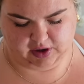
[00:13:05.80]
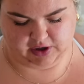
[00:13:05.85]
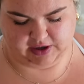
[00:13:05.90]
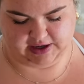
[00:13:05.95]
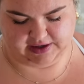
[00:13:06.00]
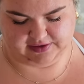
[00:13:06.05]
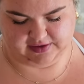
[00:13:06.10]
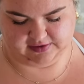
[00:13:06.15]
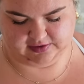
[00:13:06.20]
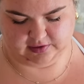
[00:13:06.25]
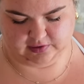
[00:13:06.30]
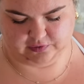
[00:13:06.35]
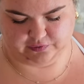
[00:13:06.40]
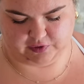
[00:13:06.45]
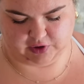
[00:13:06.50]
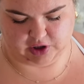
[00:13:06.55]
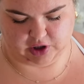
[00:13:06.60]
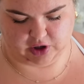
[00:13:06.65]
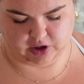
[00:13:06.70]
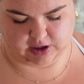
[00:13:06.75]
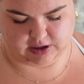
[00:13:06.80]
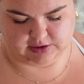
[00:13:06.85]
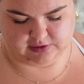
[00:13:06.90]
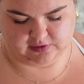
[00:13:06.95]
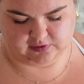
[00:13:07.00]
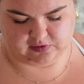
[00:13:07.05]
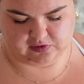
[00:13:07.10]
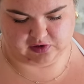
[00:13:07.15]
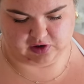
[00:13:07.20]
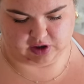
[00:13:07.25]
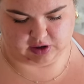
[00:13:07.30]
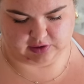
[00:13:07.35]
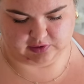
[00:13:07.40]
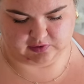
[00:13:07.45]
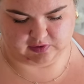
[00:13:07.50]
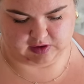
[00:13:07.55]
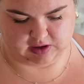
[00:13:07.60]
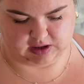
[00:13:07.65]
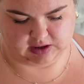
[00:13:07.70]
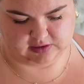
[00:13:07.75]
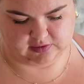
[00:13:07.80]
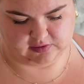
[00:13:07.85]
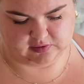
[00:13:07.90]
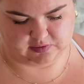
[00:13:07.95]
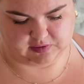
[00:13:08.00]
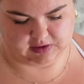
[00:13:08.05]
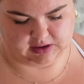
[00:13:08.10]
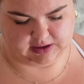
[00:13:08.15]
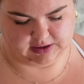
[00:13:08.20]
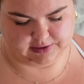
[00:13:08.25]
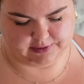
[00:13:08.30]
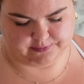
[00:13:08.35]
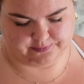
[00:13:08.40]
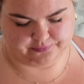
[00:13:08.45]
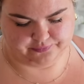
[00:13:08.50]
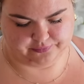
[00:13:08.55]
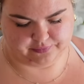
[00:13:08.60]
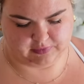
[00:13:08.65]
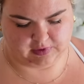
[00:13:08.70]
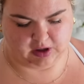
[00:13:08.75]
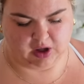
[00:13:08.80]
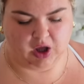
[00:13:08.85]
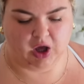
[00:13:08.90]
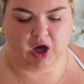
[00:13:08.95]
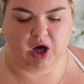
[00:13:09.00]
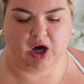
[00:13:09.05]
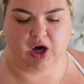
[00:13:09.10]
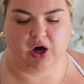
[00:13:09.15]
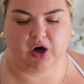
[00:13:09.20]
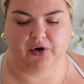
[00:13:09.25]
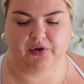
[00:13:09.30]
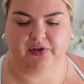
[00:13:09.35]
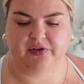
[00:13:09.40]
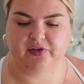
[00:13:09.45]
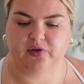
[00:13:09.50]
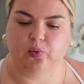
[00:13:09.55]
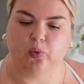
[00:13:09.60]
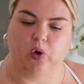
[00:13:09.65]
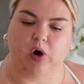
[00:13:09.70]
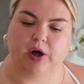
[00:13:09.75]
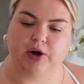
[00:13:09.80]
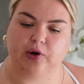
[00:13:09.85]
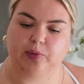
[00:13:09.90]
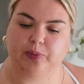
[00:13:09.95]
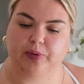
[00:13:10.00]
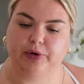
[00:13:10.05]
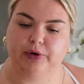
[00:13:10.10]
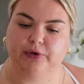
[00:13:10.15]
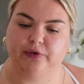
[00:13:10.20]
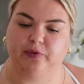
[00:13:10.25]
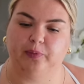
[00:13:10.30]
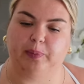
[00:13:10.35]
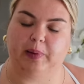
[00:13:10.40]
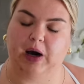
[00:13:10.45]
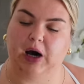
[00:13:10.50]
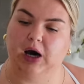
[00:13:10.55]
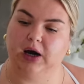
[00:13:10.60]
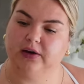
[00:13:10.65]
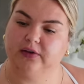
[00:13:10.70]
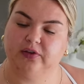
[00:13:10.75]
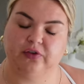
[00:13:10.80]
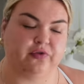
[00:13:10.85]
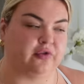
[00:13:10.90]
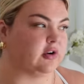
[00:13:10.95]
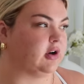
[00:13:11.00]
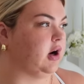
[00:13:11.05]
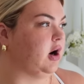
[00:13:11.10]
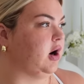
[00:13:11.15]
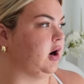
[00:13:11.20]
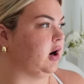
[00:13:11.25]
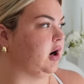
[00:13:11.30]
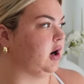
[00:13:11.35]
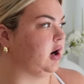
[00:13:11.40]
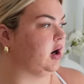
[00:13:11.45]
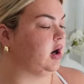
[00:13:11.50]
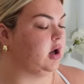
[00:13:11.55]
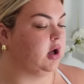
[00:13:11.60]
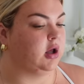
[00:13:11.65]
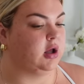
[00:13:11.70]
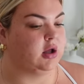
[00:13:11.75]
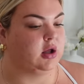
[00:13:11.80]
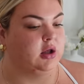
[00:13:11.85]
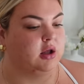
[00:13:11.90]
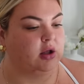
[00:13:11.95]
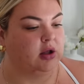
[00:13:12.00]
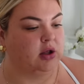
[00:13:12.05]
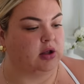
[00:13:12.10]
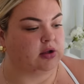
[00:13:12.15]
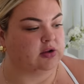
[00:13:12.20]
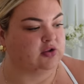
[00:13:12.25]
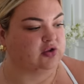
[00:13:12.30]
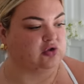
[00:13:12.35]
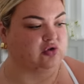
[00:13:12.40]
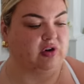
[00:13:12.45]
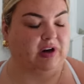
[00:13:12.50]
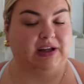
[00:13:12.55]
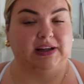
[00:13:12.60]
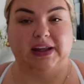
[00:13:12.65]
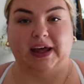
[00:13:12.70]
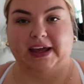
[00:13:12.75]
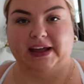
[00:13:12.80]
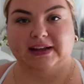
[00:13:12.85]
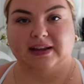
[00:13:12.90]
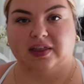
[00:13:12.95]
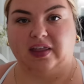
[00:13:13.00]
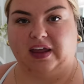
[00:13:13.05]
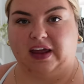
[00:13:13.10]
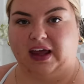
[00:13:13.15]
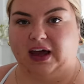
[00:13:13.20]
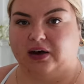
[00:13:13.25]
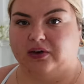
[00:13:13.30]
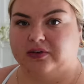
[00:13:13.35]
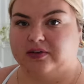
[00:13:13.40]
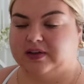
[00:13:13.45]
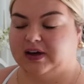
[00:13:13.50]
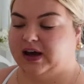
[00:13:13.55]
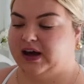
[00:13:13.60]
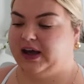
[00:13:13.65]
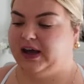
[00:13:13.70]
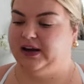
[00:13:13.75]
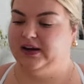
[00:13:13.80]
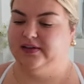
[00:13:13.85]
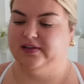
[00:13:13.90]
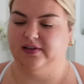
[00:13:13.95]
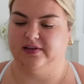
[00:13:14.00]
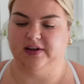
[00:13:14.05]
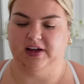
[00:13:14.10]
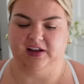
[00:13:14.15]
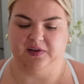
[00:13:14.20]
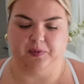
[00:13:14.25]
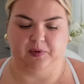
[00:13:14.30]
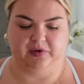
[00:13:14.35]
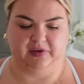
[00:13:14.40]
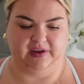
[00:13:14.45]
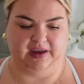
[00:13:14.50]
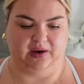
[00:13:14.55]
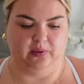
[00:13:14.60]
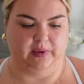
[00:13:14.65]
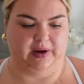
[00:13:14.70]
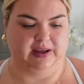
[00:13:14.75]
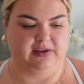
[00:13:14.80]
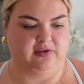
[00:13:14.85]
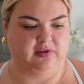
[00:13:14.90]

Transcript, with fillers: Oh yeah, this is for Yar. This is Yar's thing. This is like, oh, it's a waterproof box for our string light thing outside because it's not supposed to get wet.